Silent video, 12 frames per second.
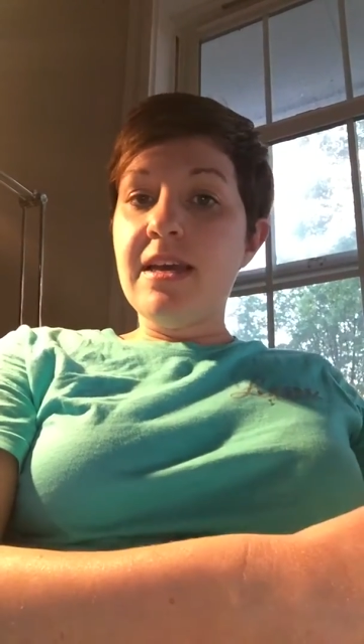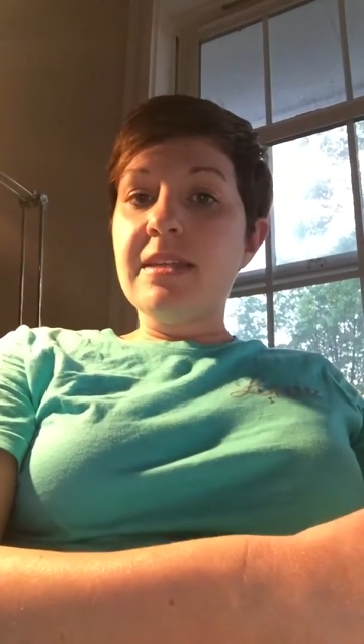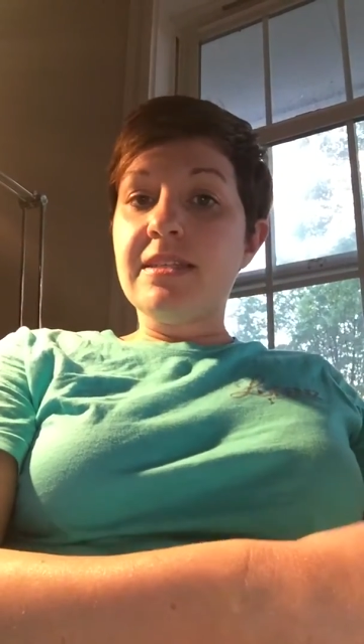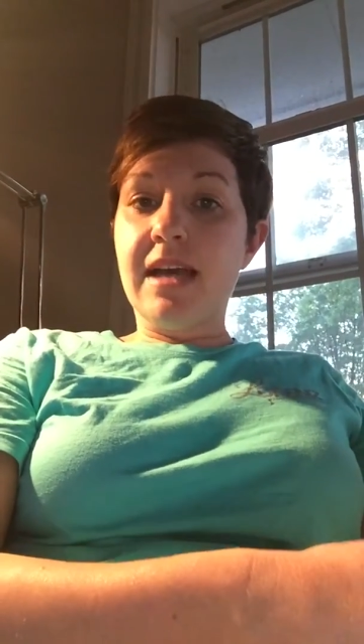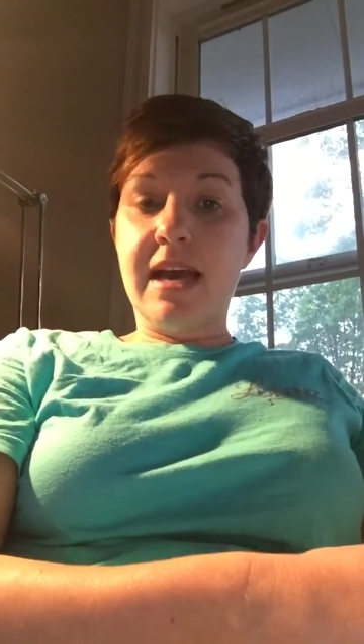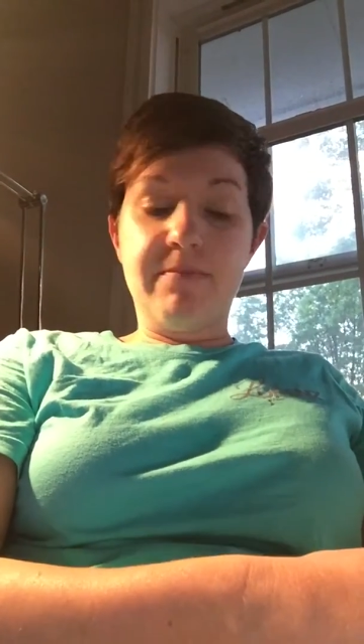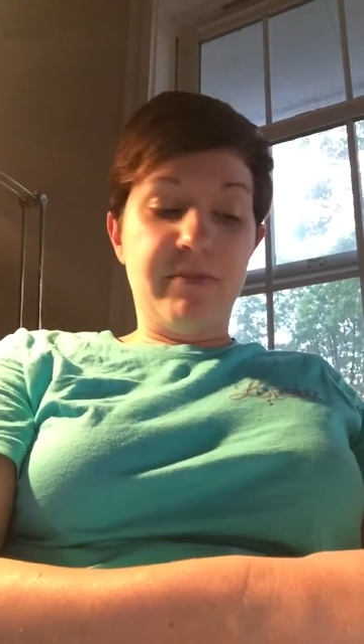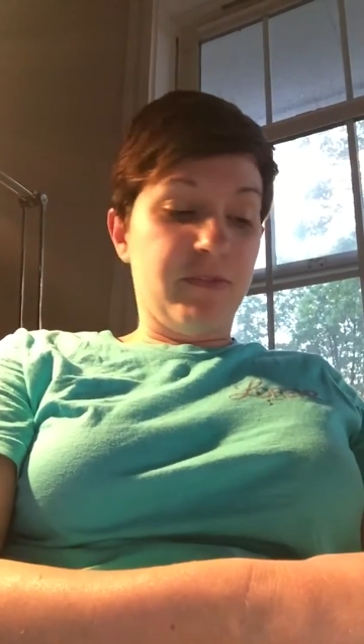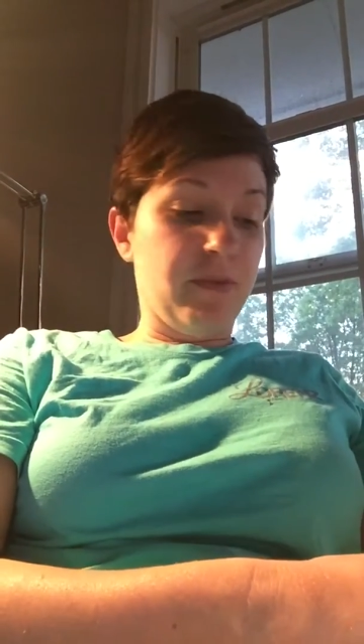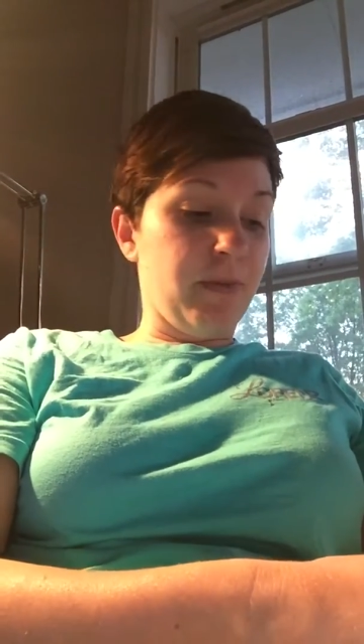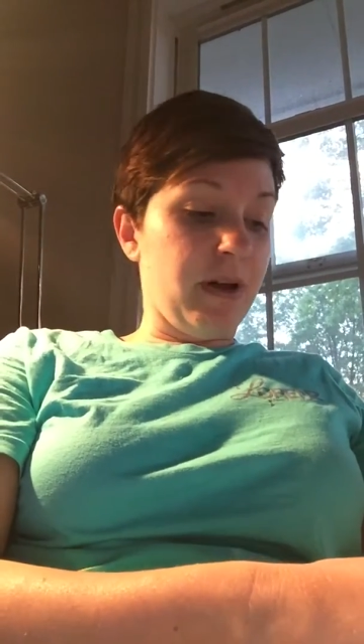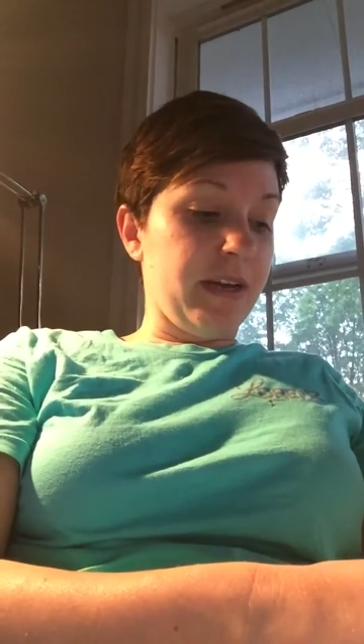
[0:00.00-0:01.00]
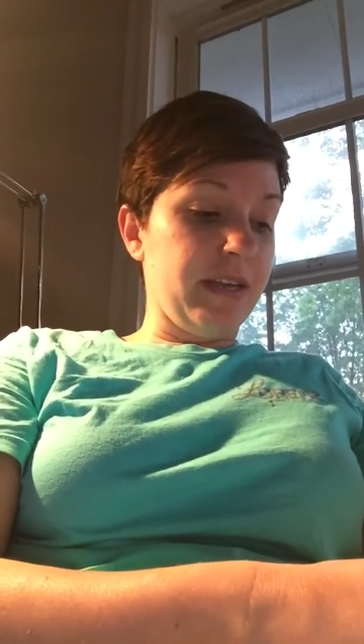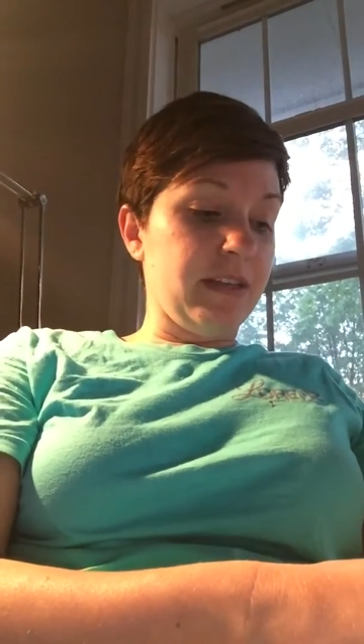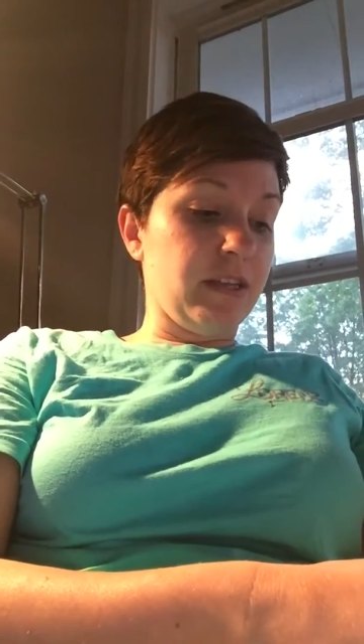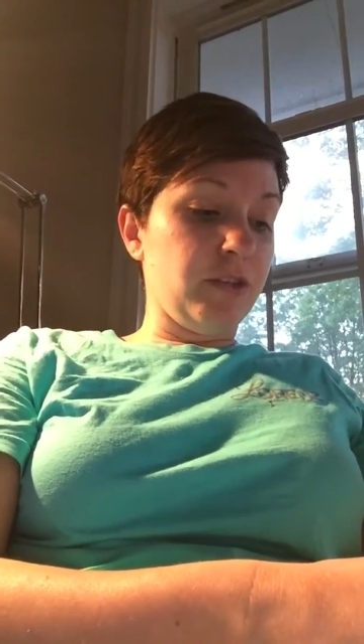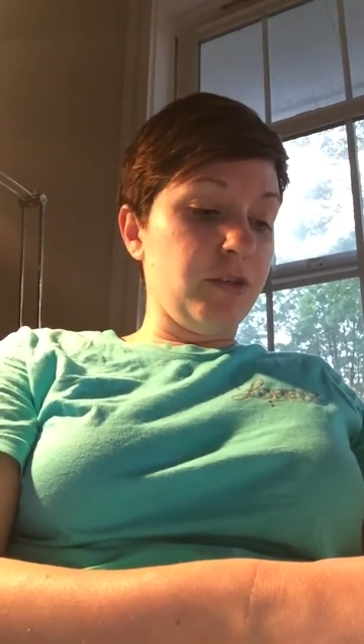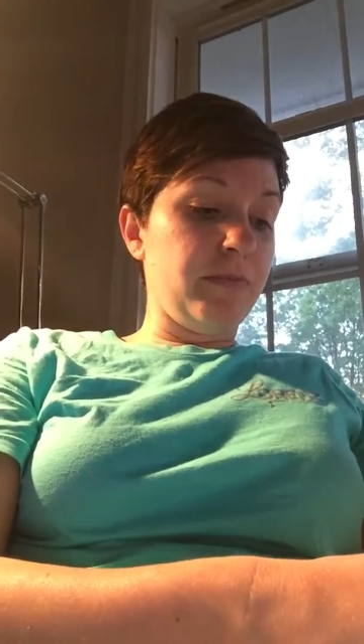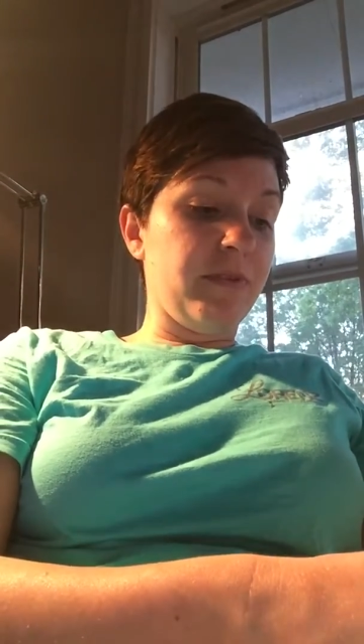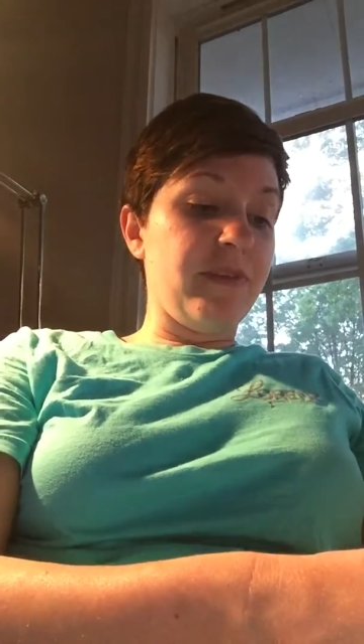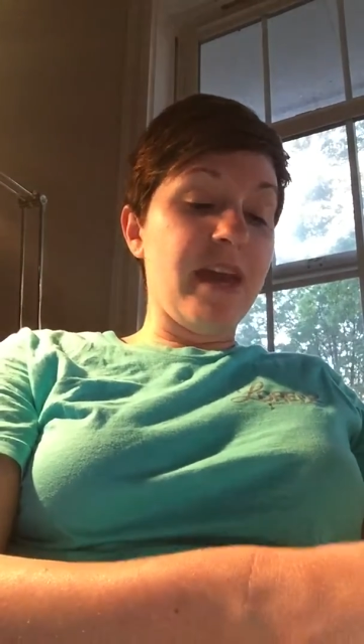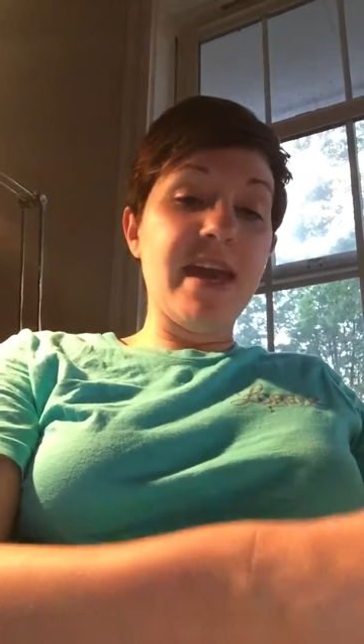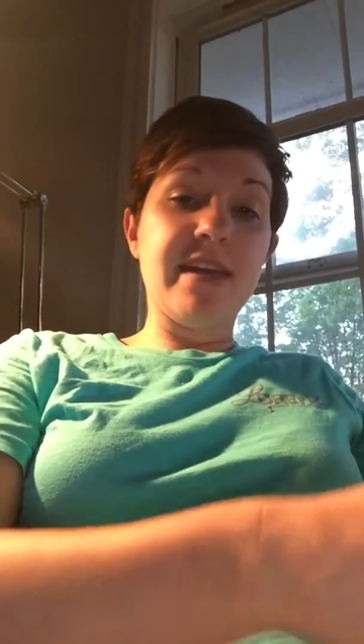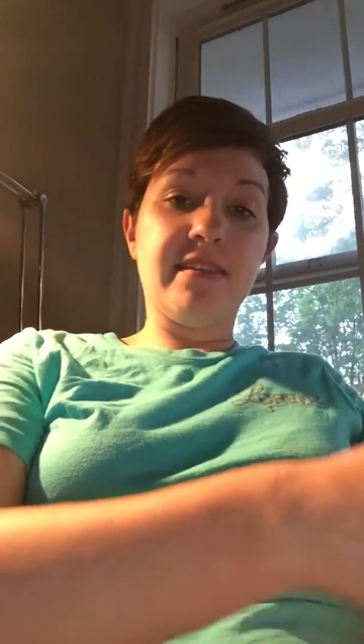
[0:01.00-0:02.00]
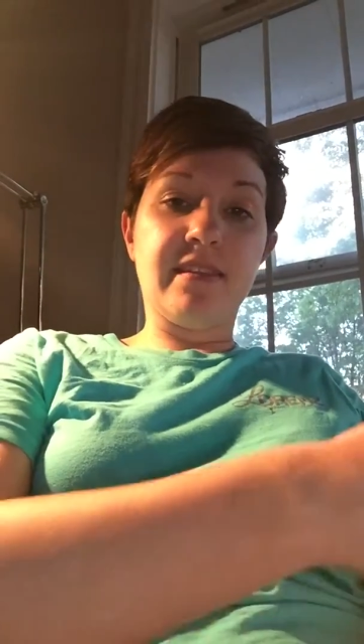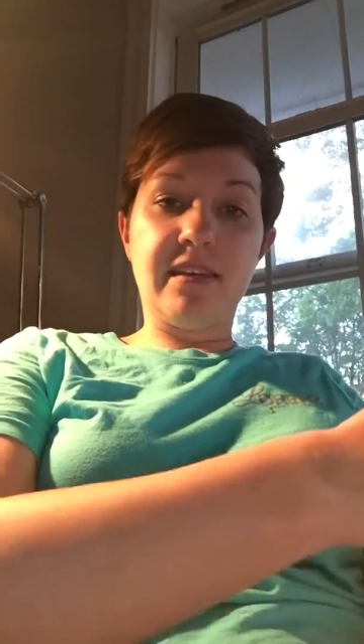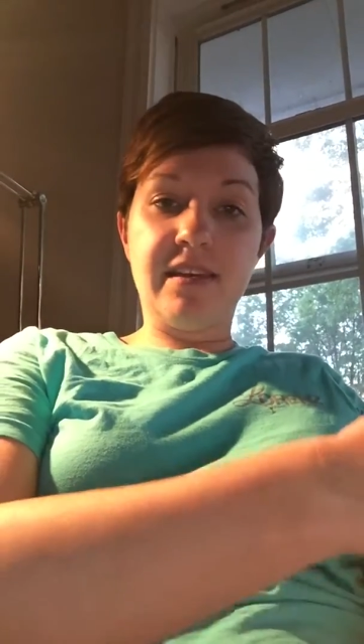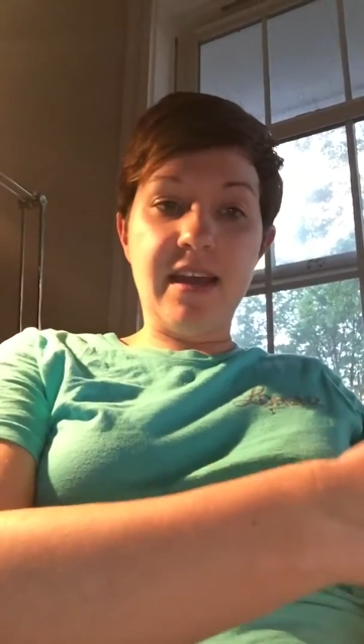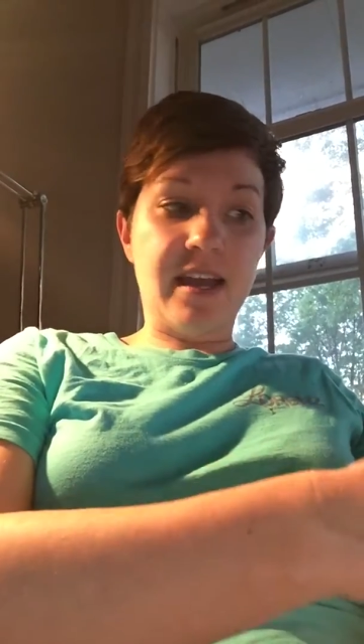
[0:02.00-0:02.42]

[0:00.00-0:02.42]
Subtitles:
type of the body, the loop of Henle